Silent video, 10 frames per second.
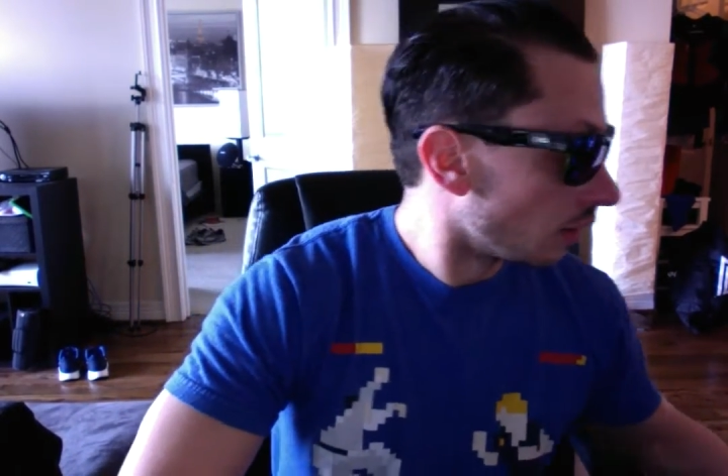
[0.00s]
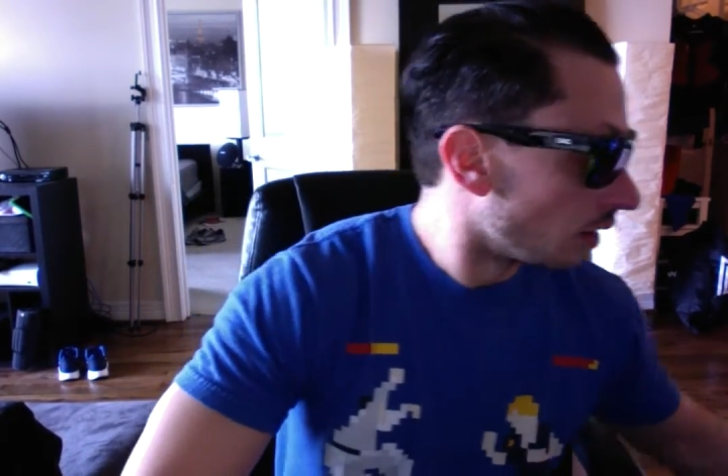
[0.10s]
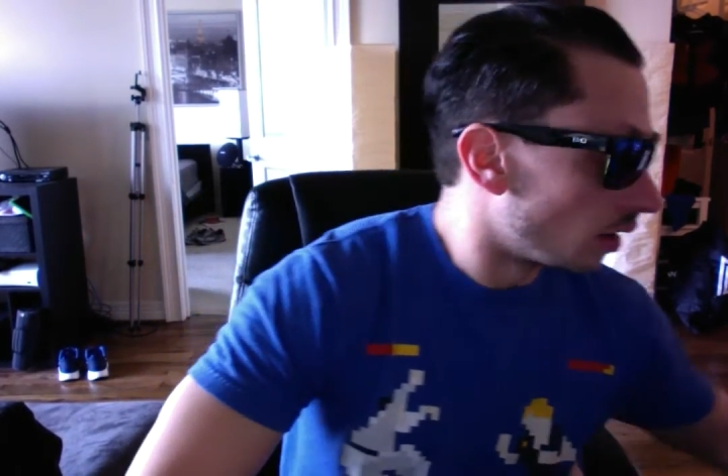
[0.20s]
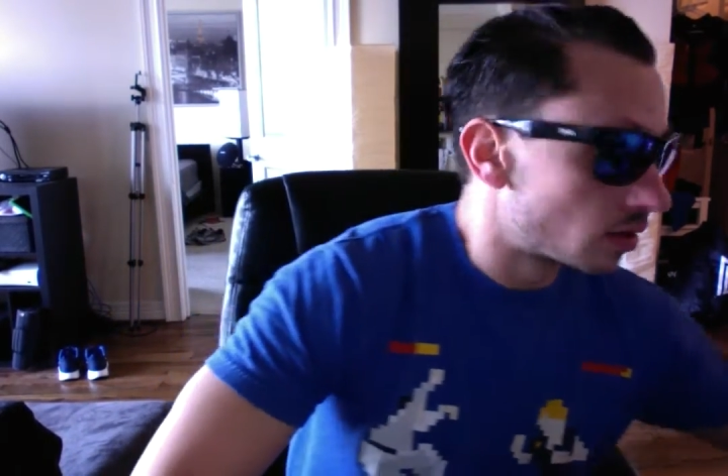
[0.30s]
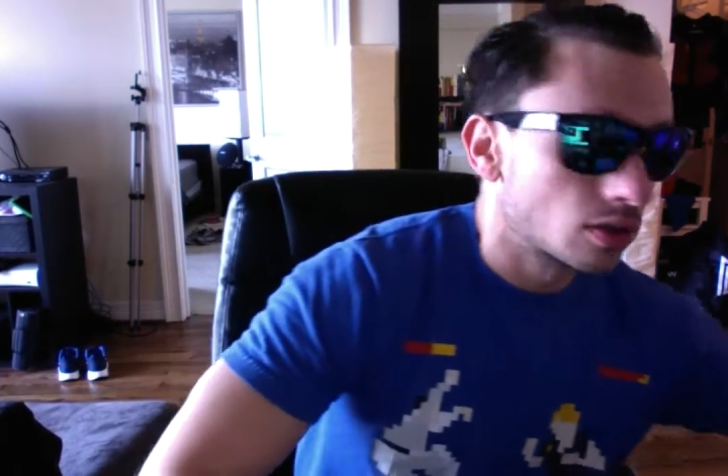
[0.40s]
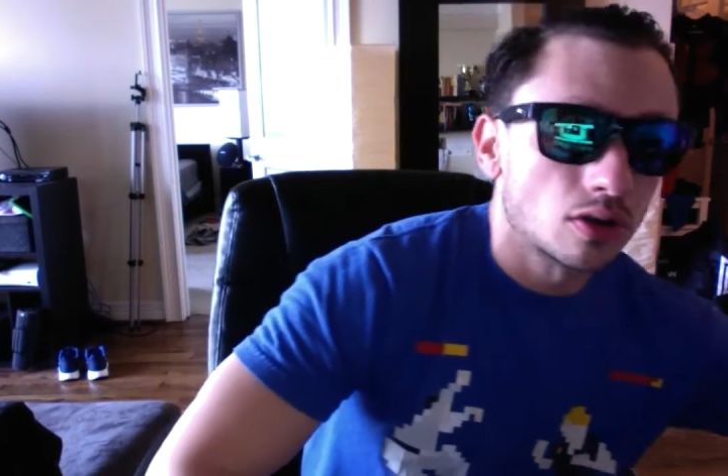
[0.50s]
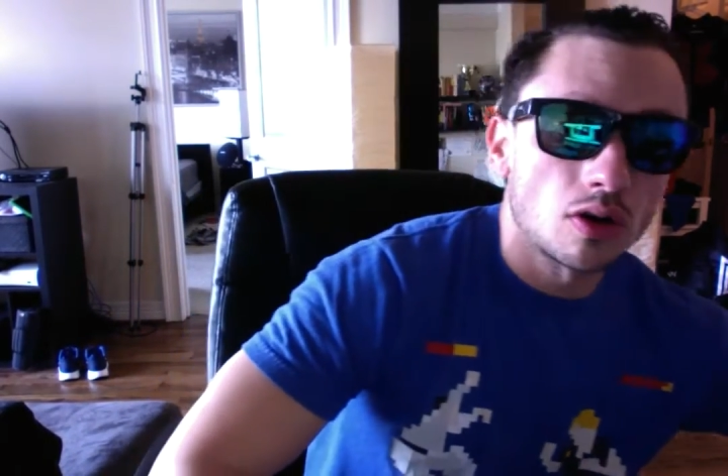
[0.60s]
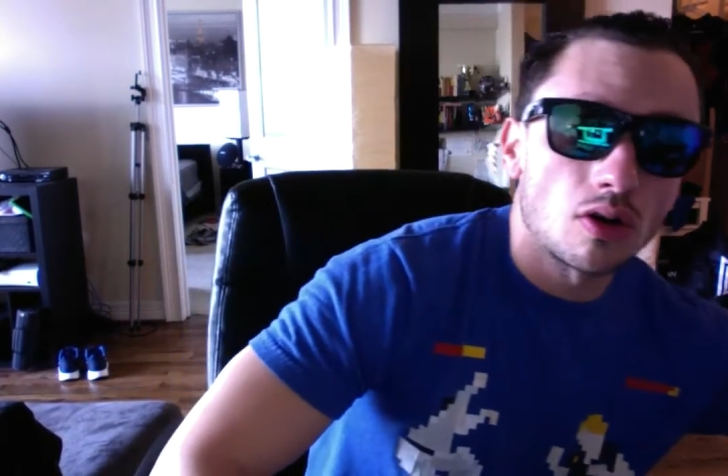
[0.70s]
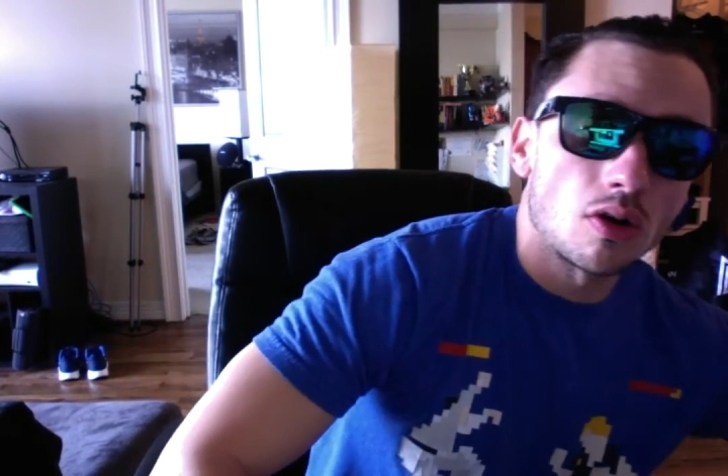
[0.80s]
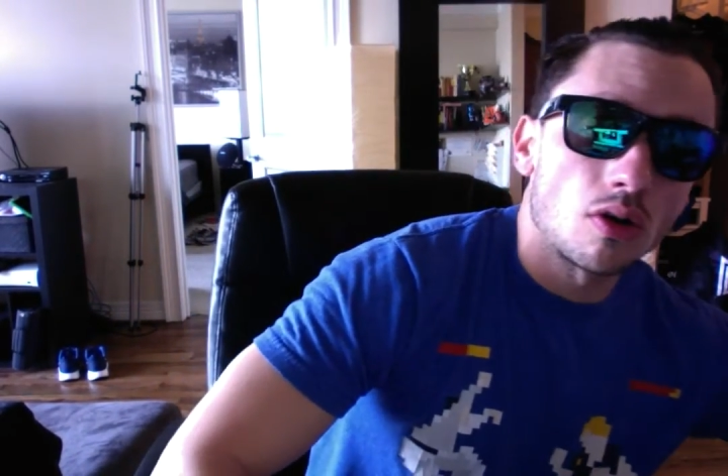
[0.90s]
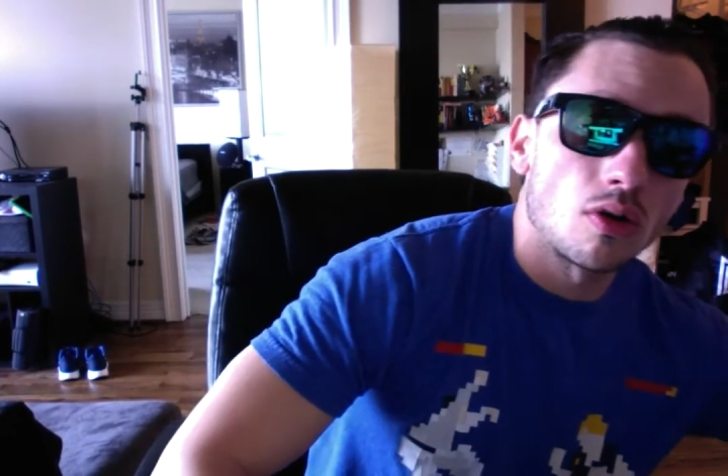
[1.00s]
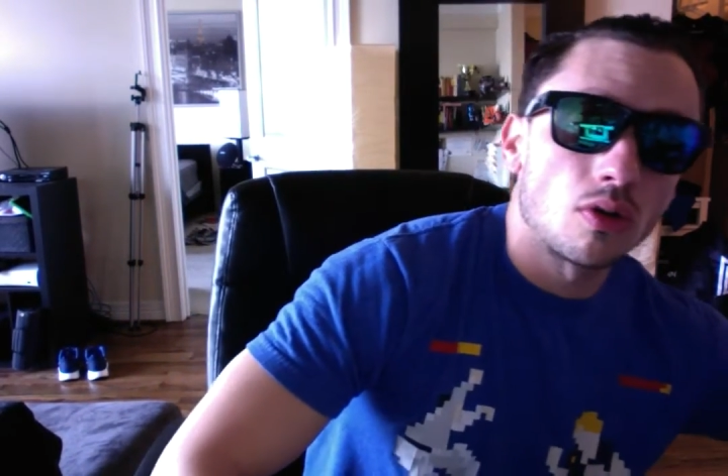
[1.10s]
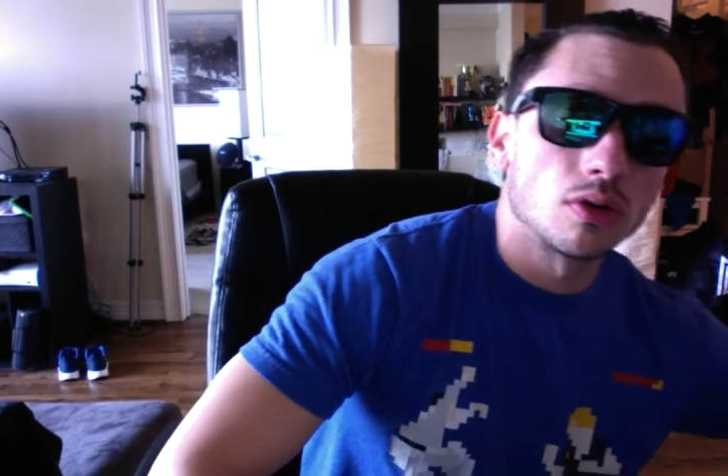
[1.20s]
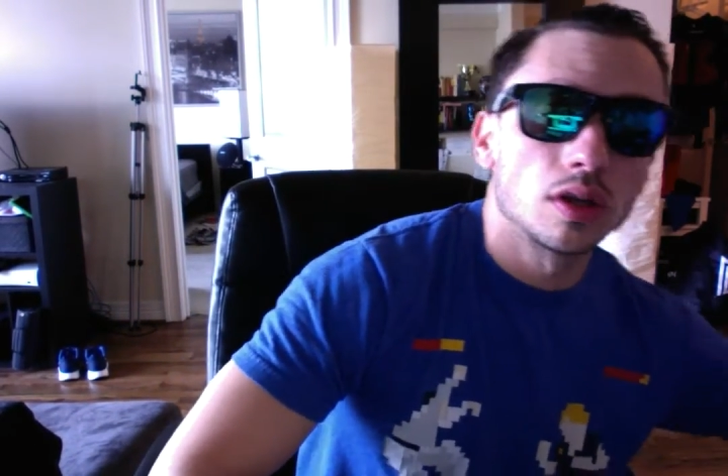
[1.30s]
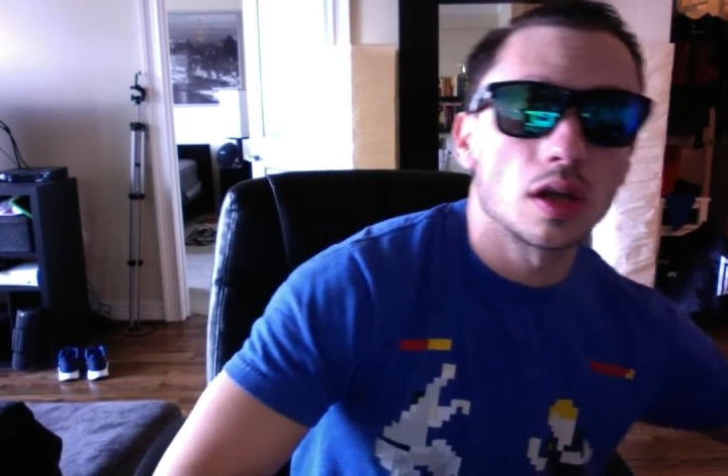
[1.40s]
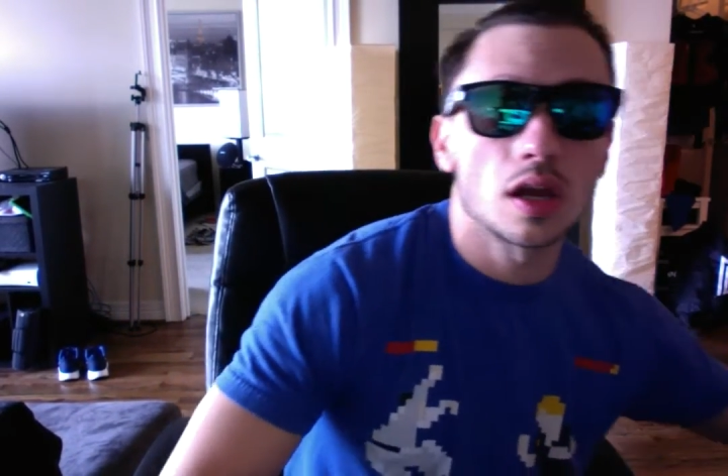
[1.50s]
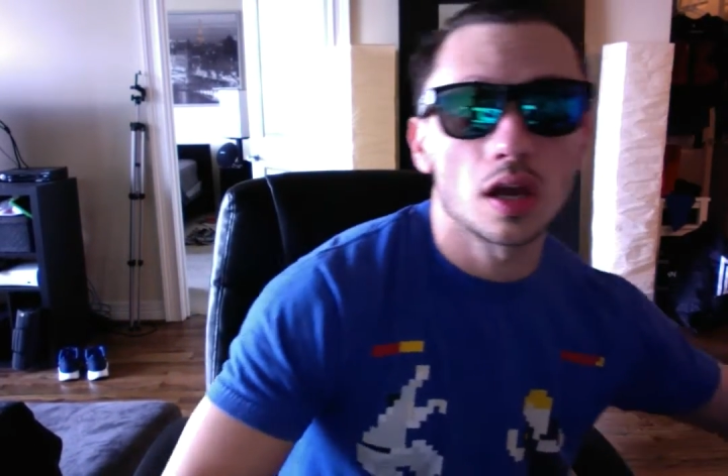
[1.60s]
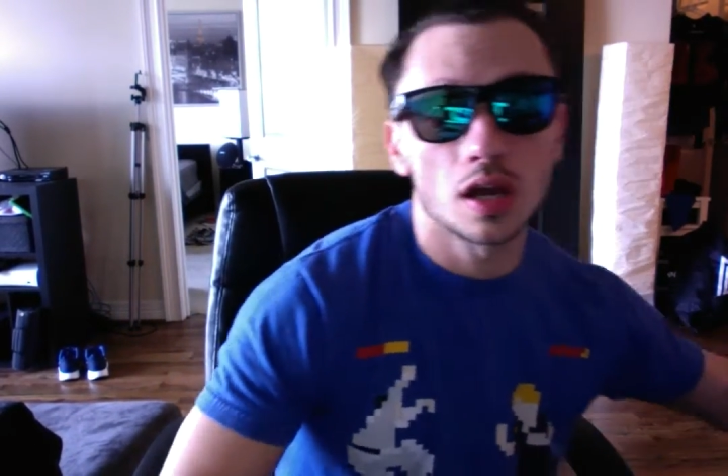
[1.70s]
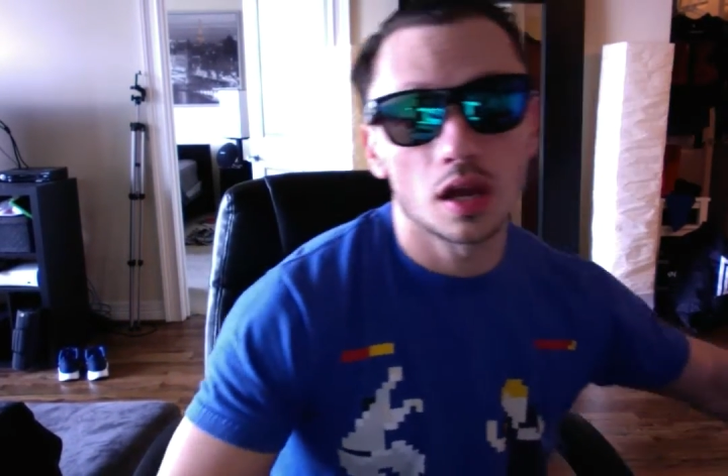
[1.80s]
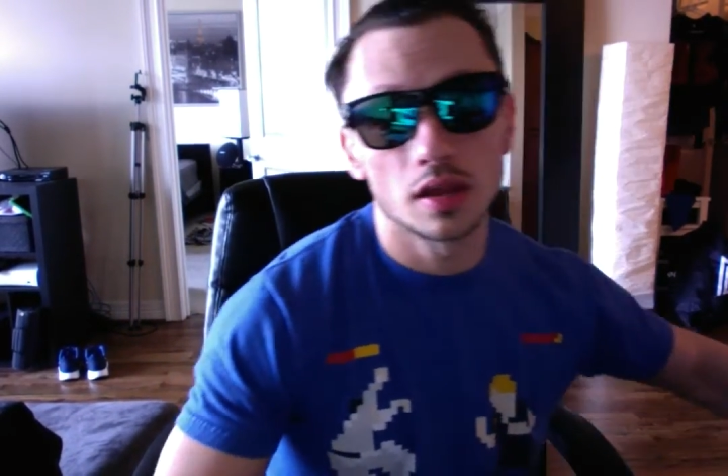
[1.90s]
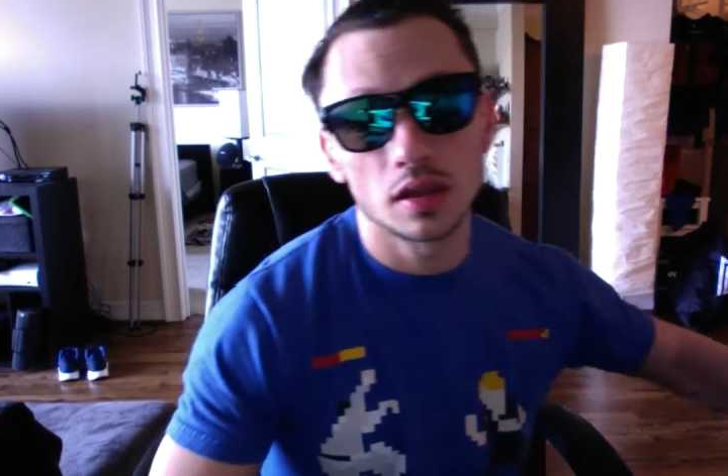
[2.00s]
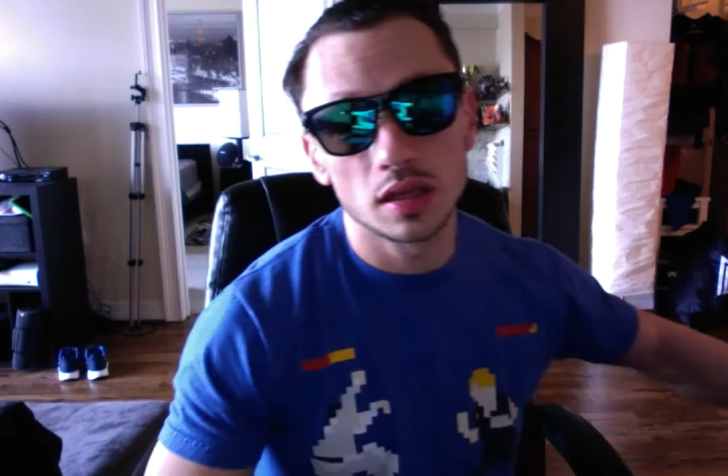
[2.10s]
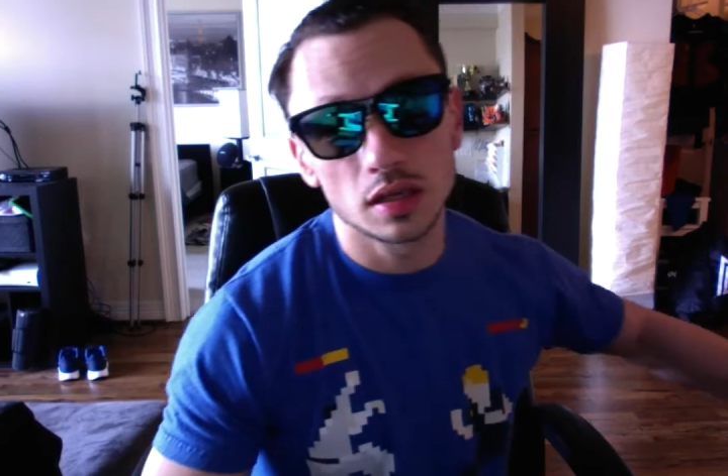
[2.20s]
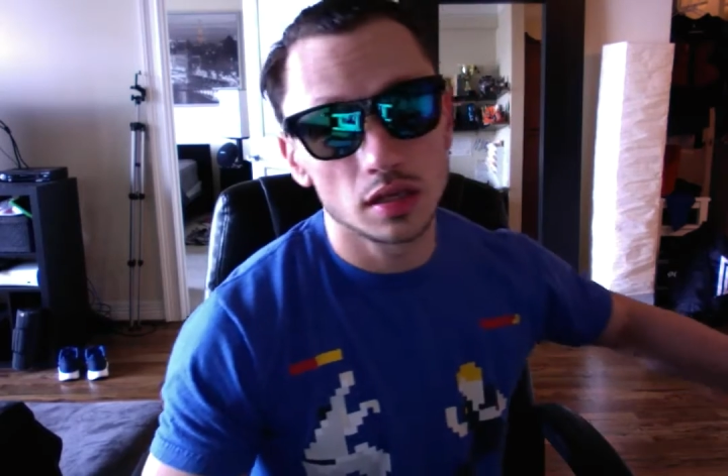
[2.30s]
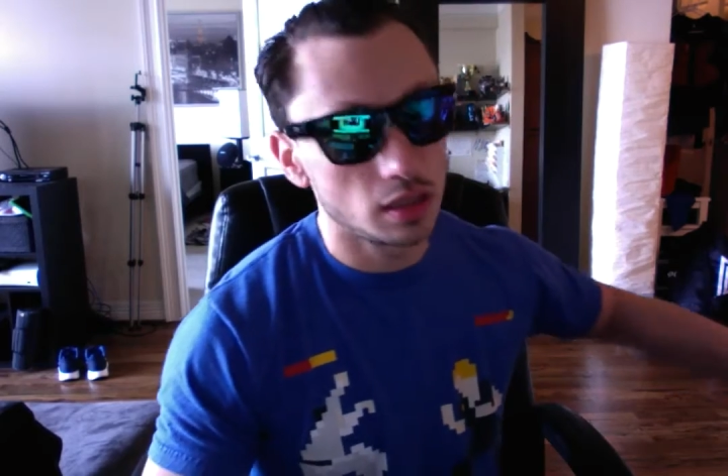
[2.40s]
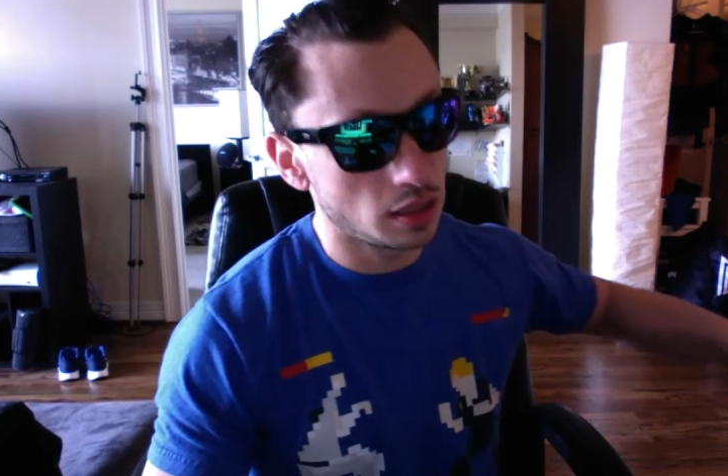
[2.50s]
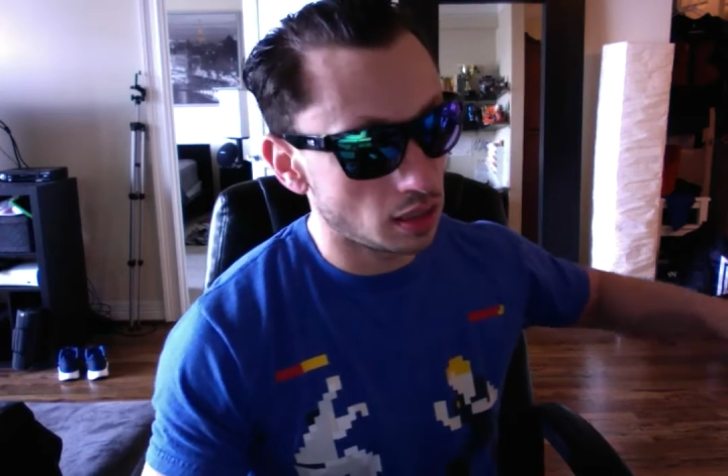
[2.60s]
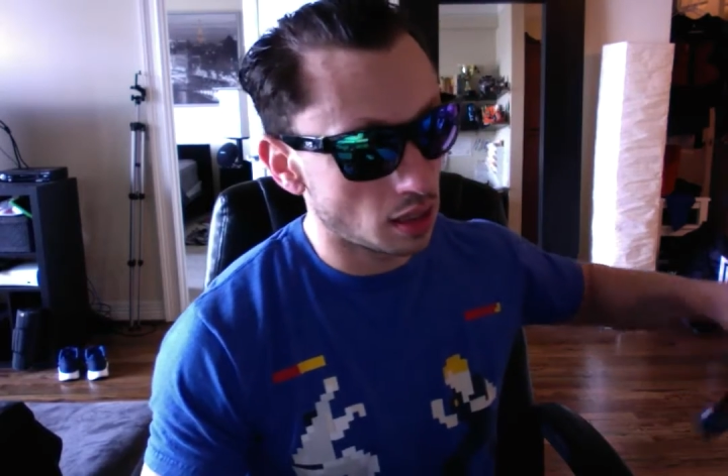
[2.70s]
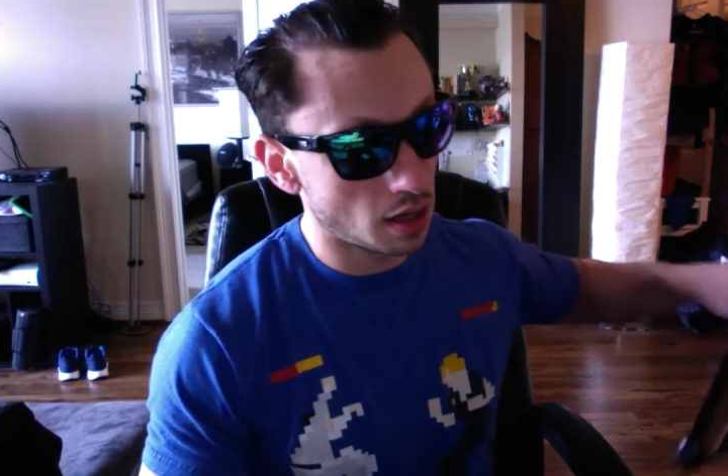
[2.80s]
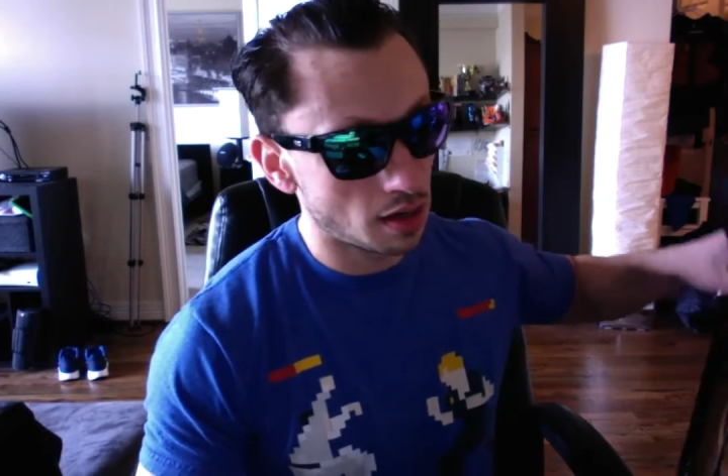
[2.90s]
It's called the